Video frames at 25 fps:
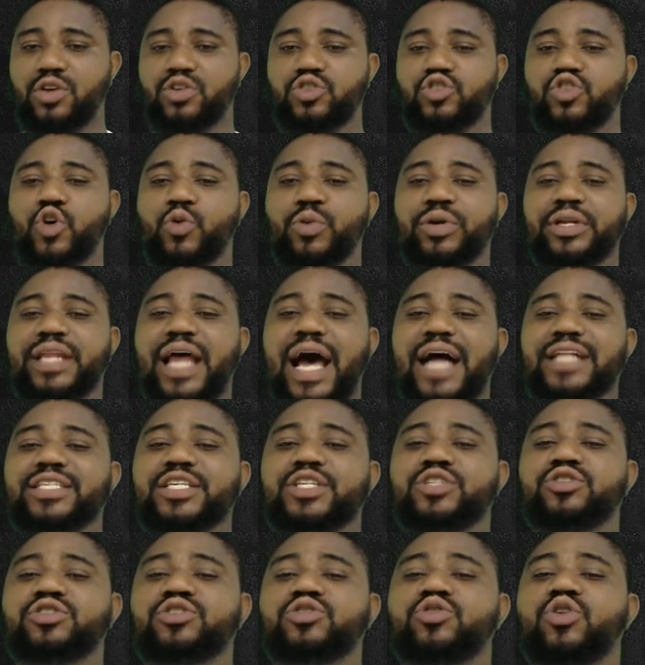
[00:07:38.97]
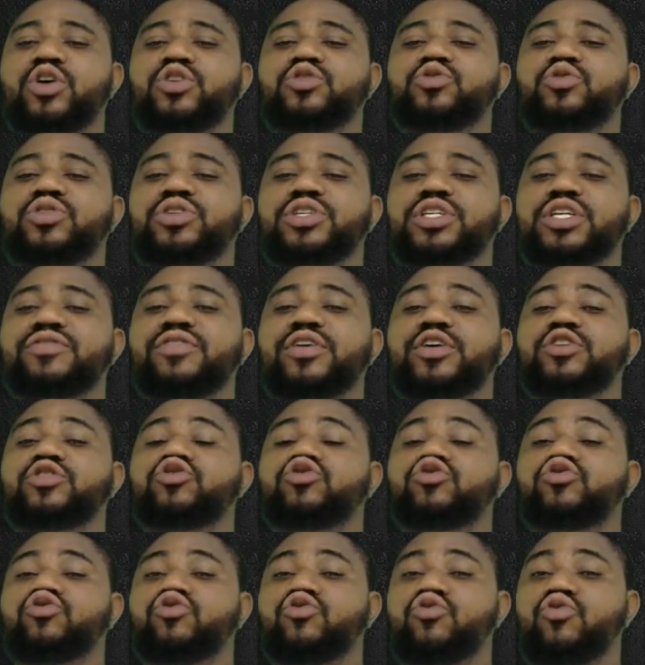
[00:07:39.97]
So with that, it is going to give a
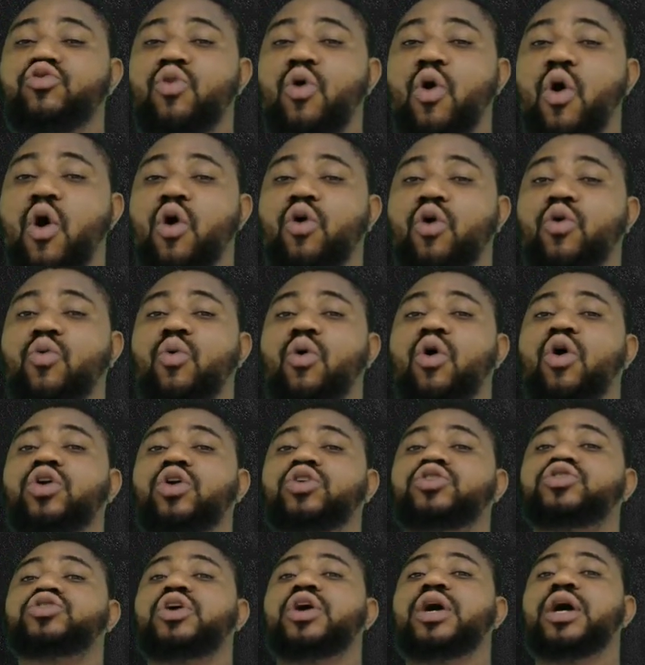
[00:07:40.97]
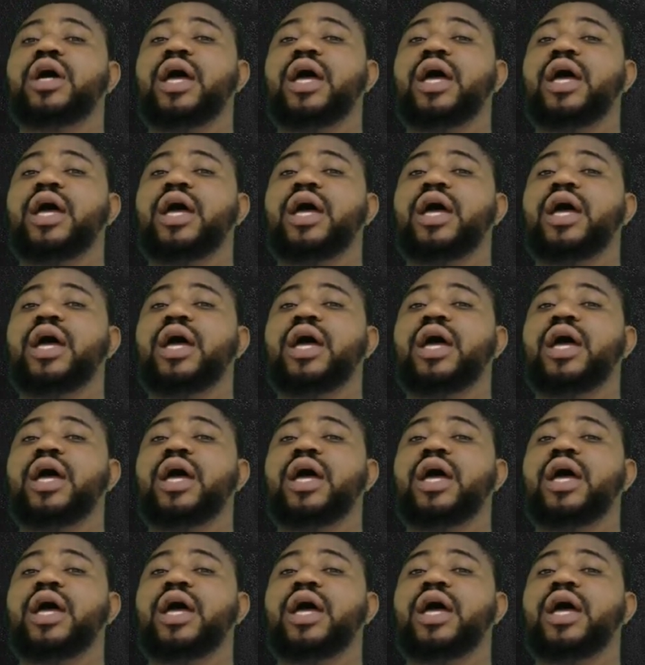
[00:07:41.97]
strong what?